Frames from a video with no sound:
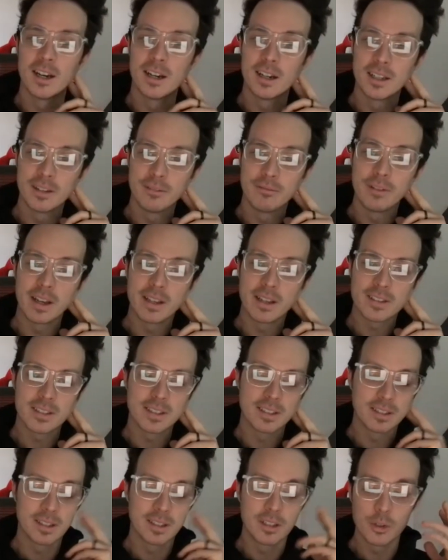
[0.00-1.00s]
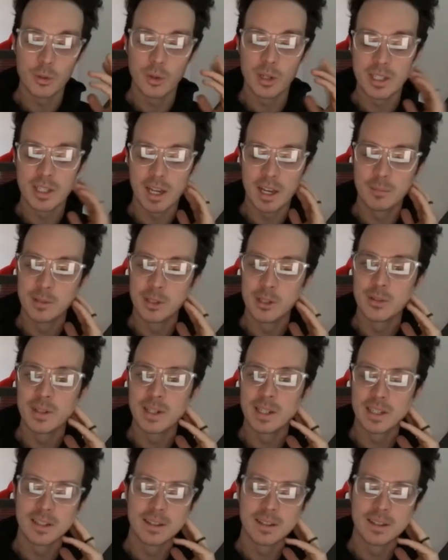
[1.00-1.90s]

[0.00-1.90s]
invest and enjoy time doing.